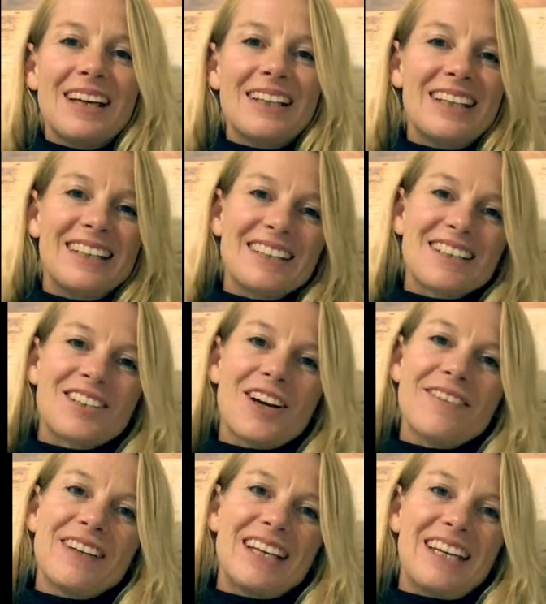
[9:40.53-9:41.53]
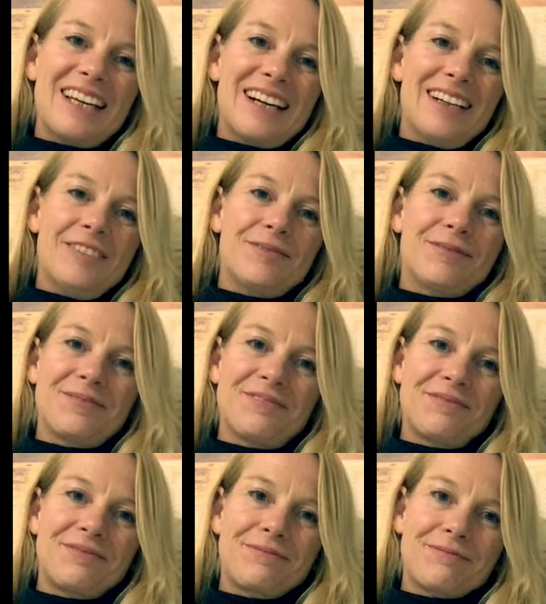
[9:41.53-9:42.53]
And then just over here,
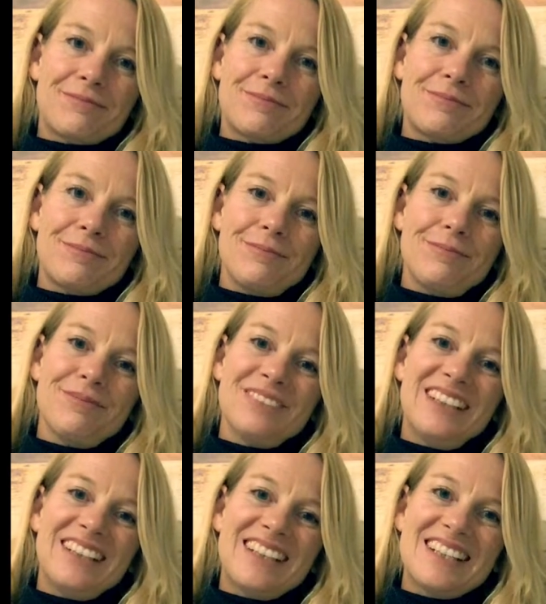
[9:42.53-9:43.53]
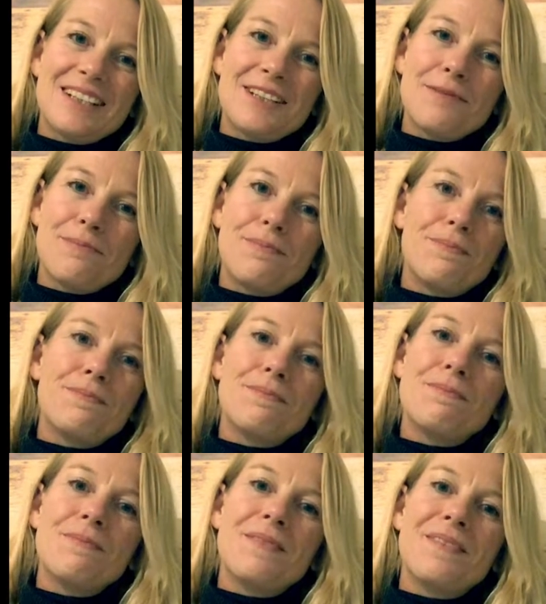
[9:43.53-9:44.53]
there's a
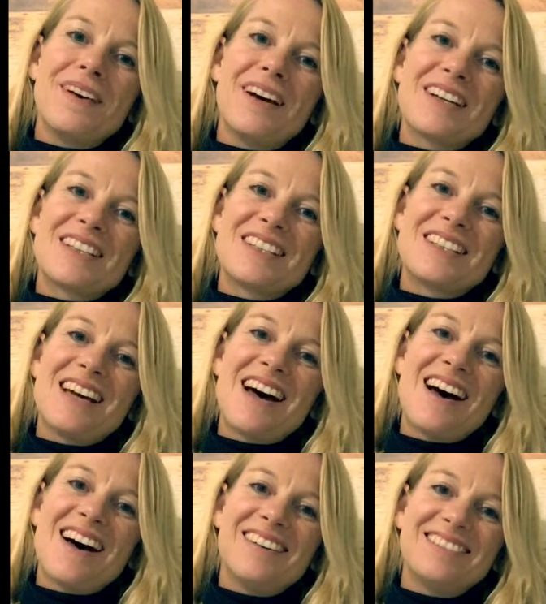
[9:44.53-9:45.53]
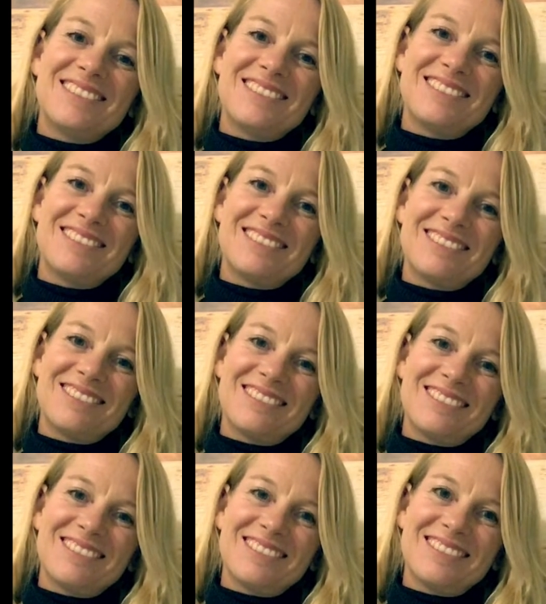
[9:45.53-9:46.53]
star,
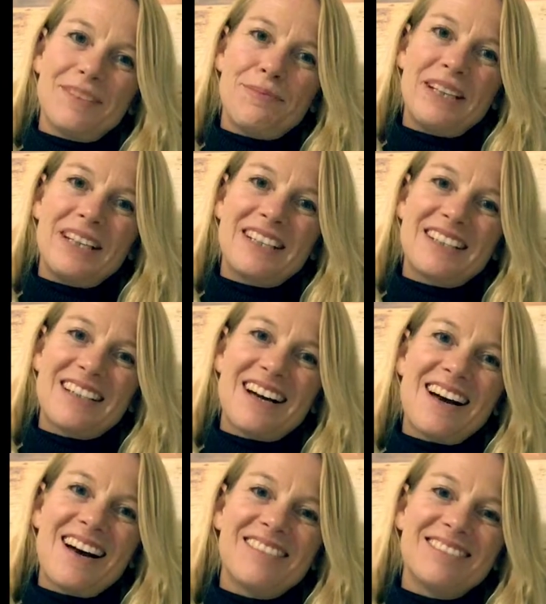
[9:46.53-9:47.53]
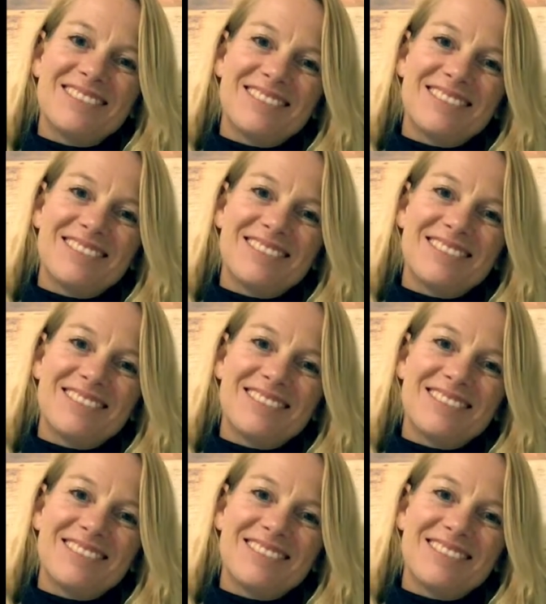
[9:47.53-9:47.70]
a big star.